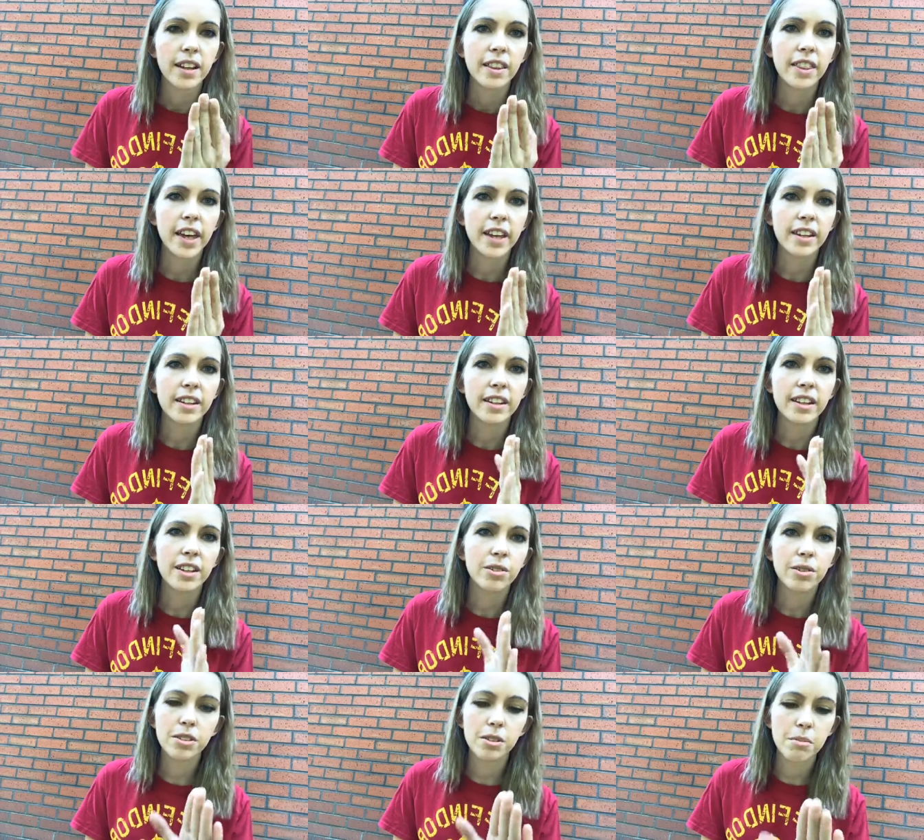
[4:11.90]
then he
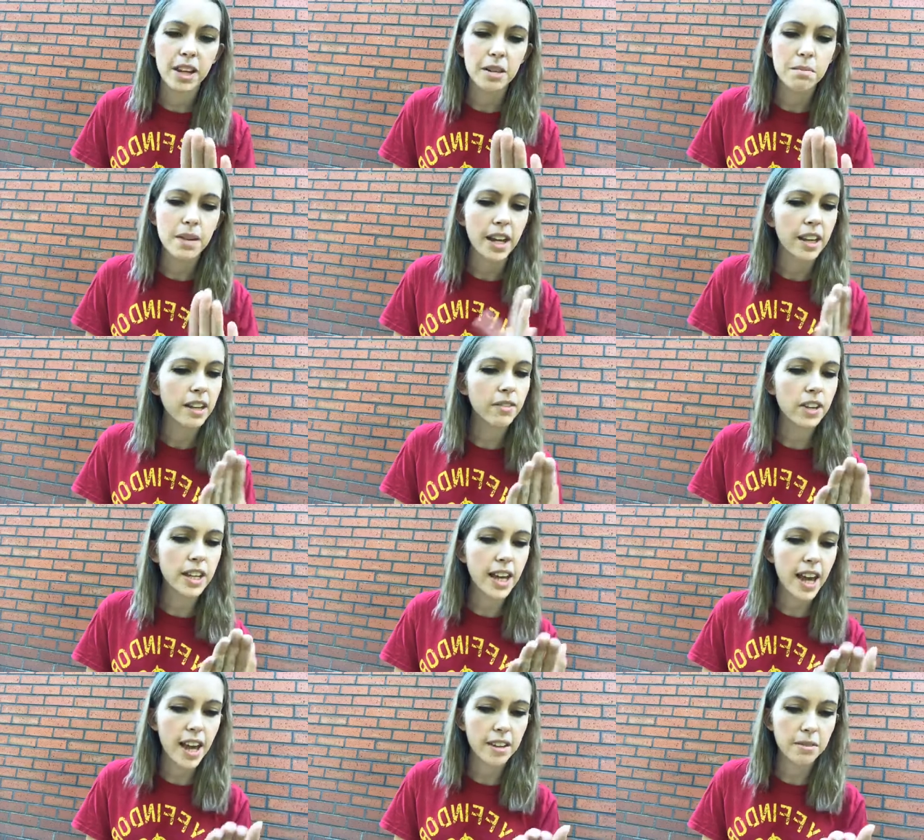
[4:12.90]
also made me. And if he
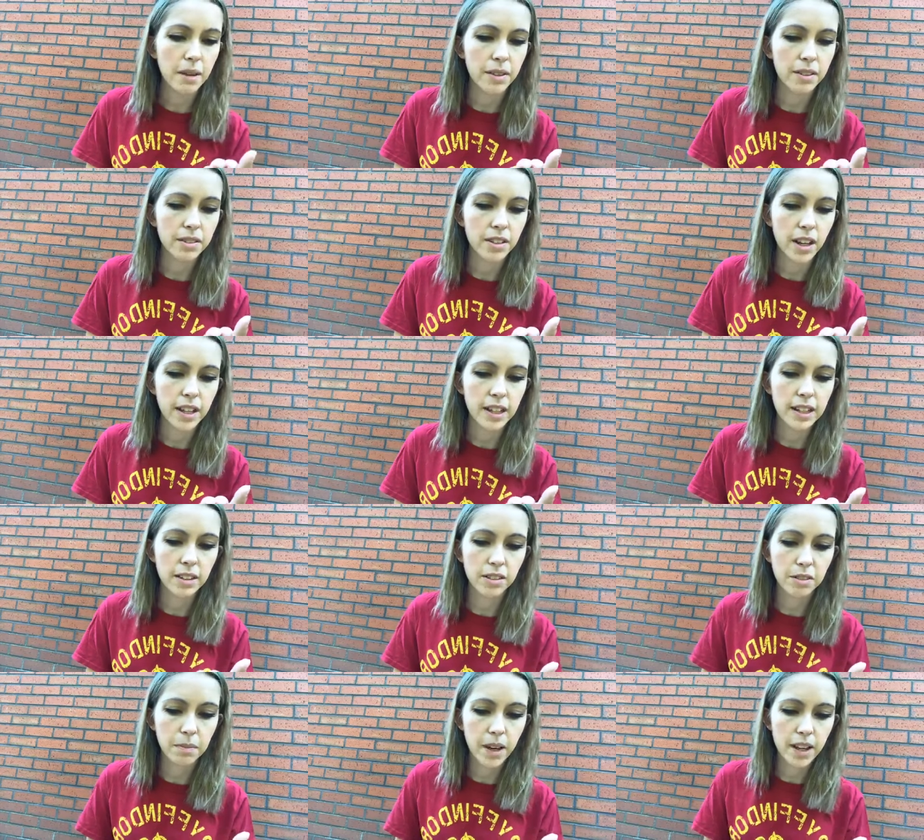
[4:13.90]
cares about this tiny little
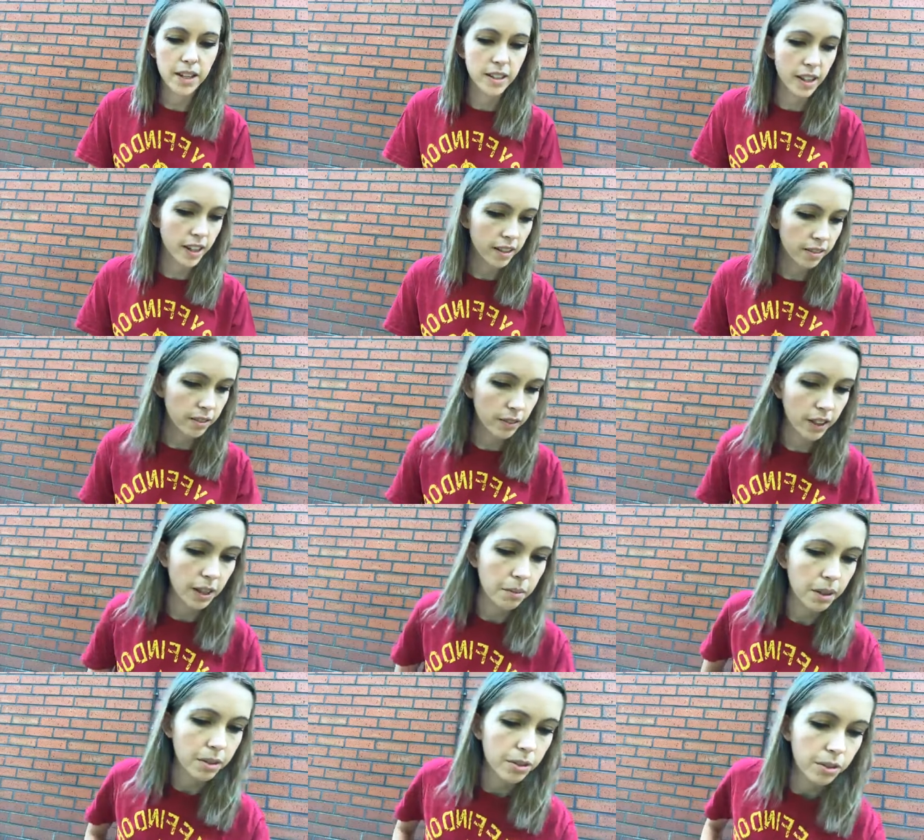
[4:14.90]
spider, let's see if I can go
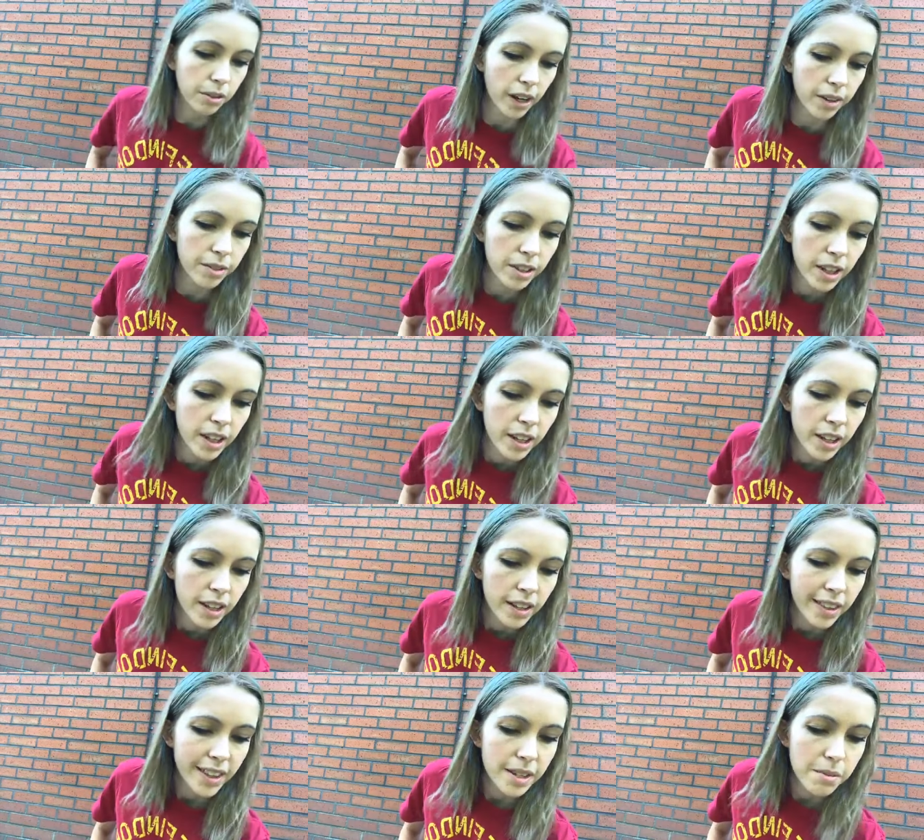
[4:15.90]
back on the ground,
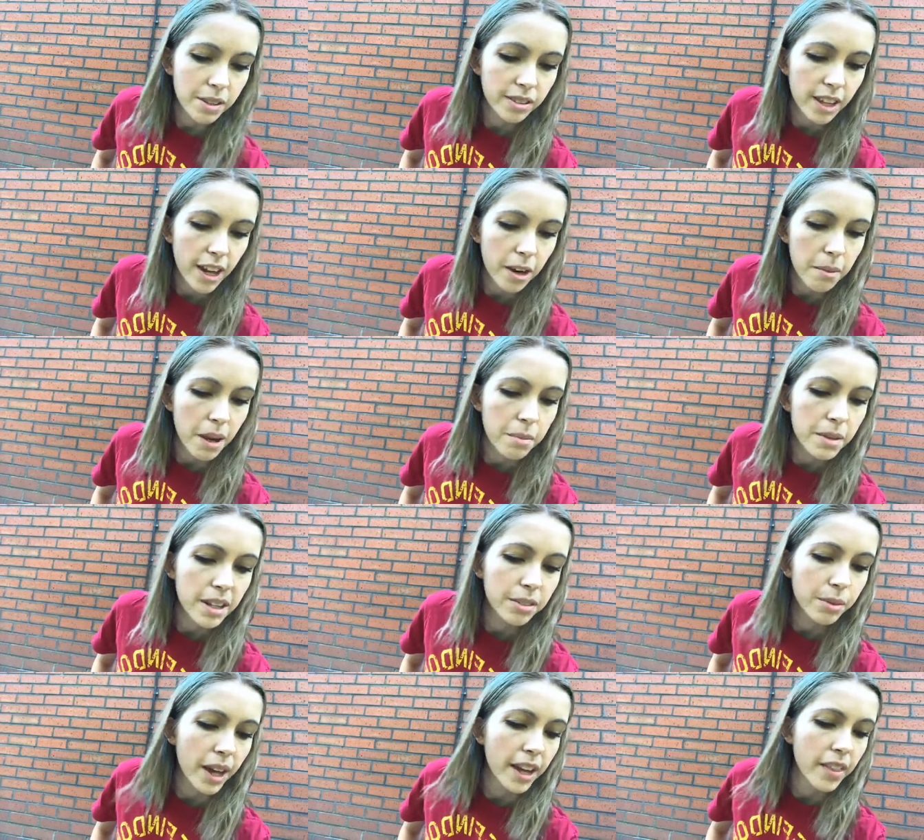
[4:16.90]
then he must care about me
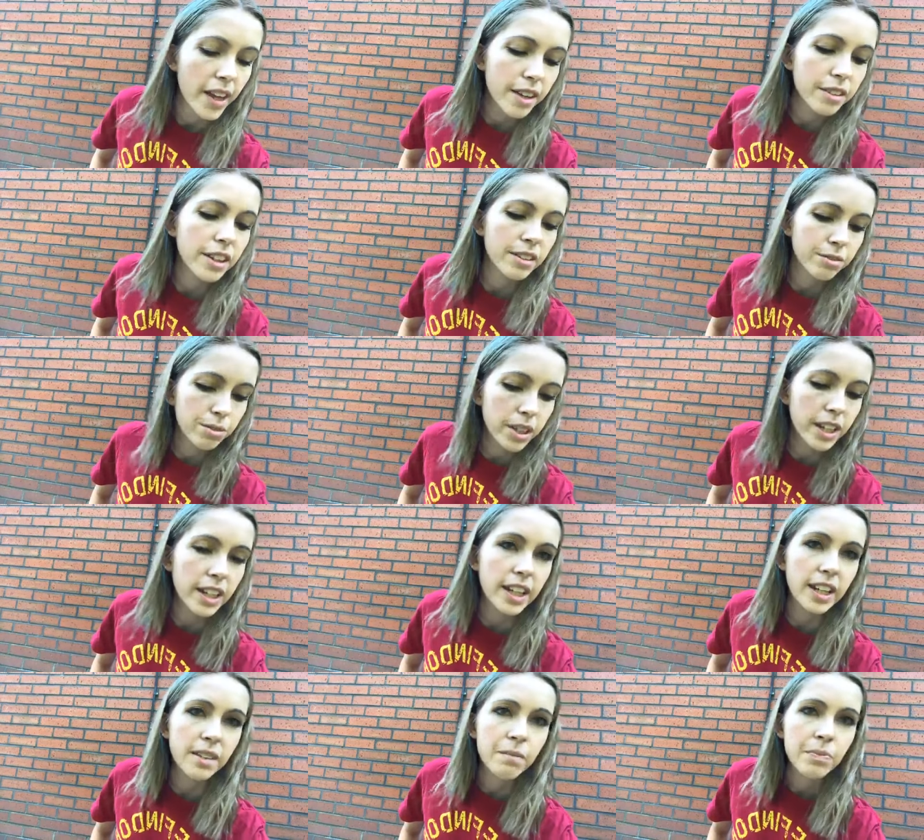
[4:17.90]
as well. And that is
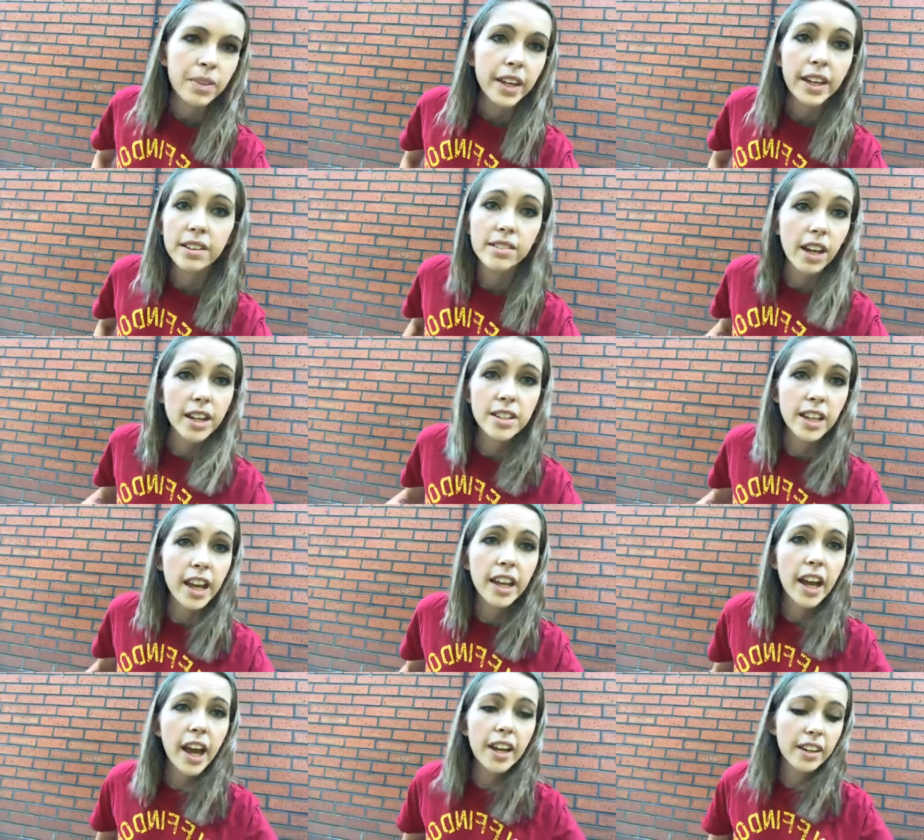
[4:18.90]
really exciting.
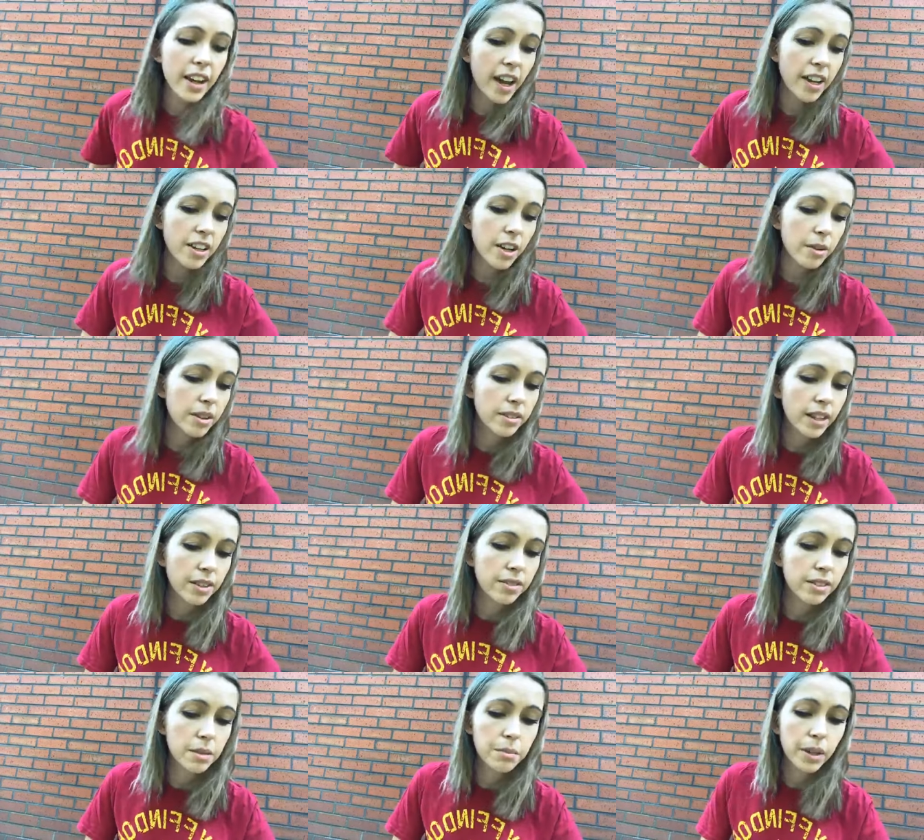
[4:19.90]
And, and I know it
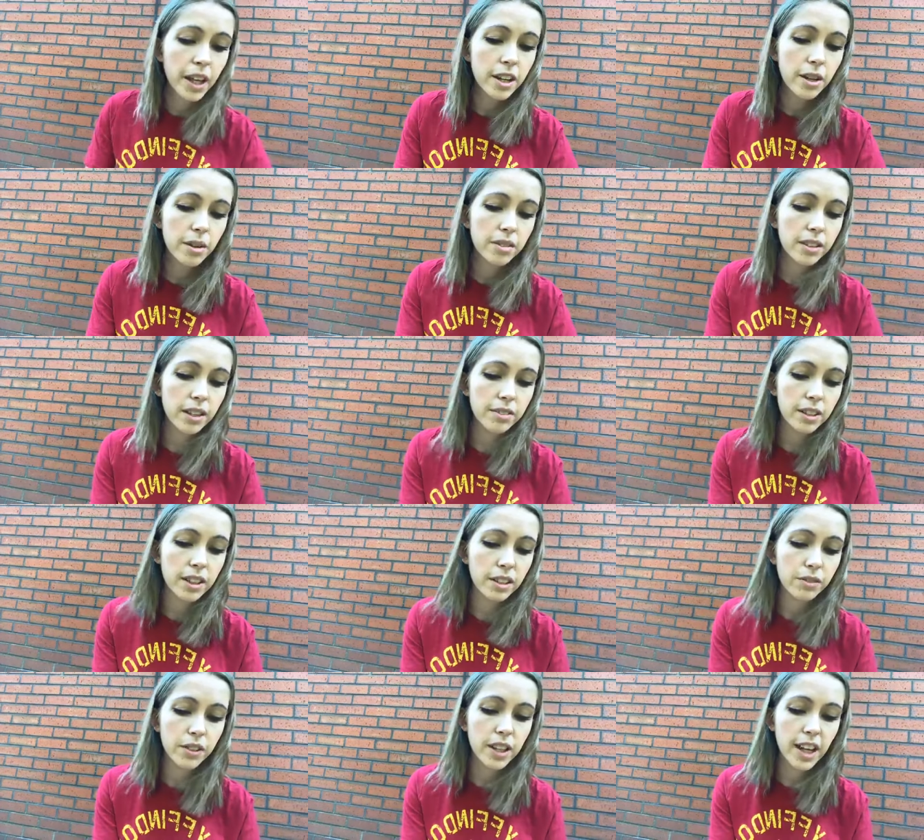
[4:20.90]
sounds simple, I know it sounds like
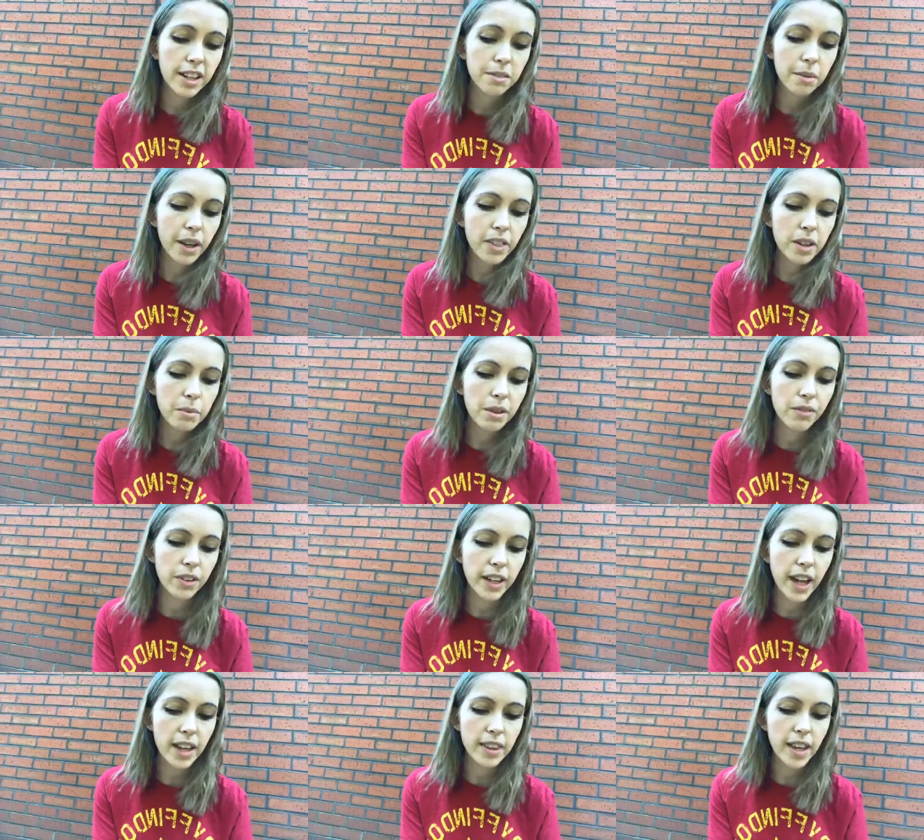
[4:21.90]
it's for kids, but I think we
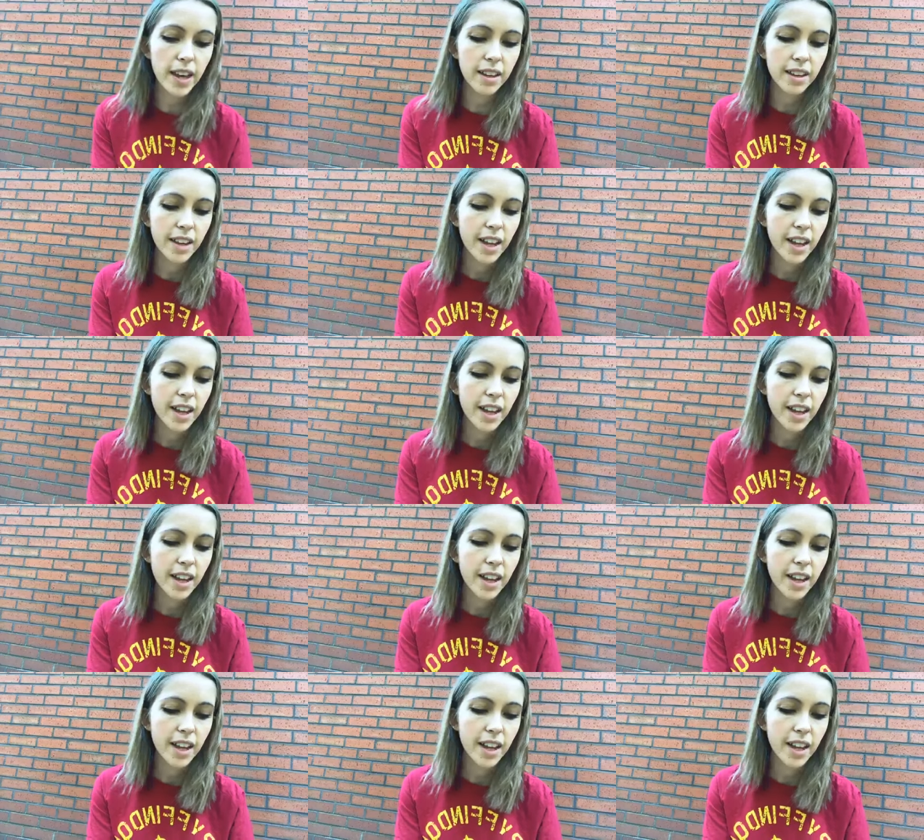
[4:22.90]
forget that.